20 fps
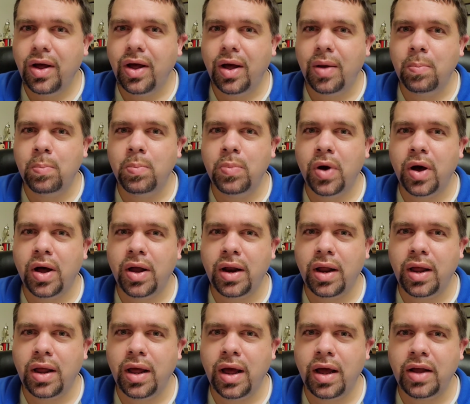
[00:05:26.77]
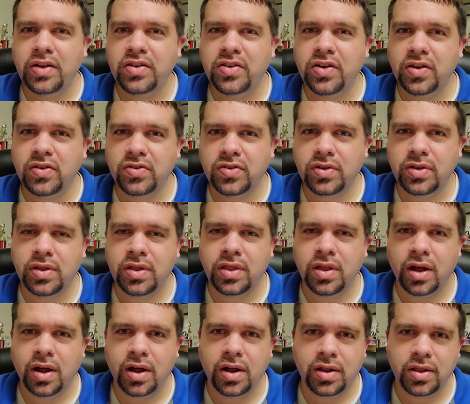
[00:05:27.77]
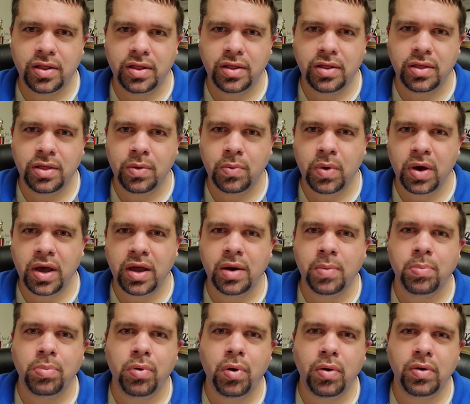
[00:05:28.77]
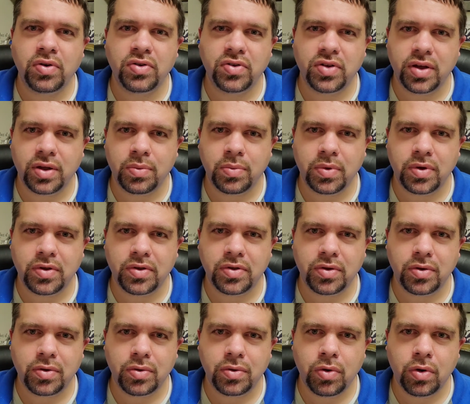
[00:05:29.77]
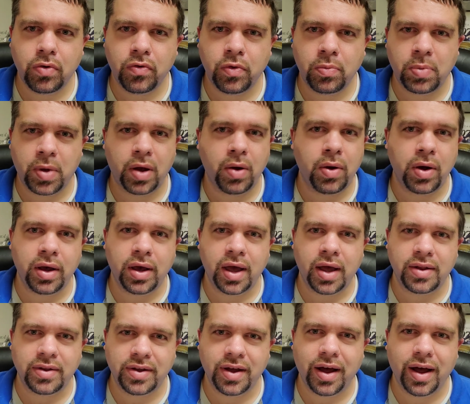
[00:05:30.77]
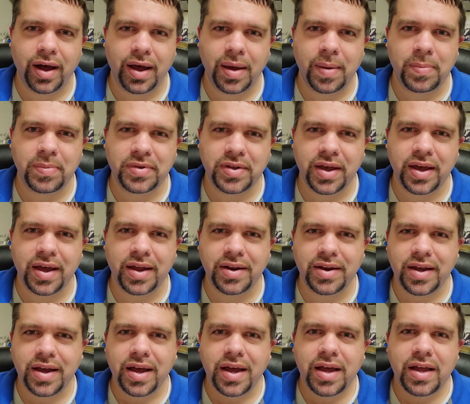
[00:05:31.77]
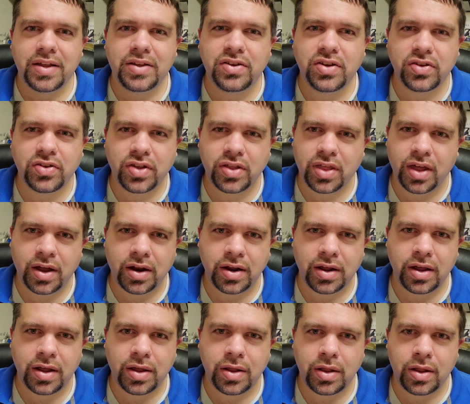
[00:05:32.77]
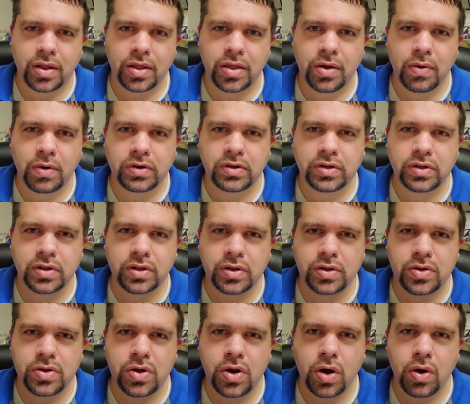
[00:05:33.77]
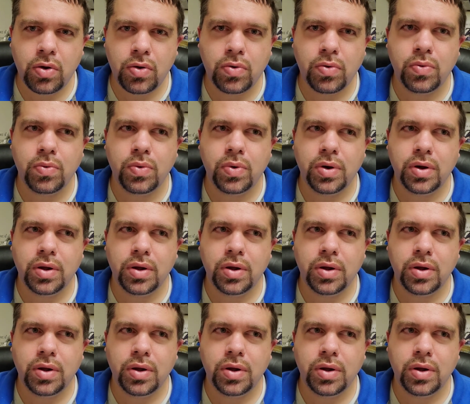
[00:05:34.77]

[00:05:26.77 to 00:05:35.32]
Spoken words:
but I just thought the way it approached it was overbearing at times, and just I thought there was no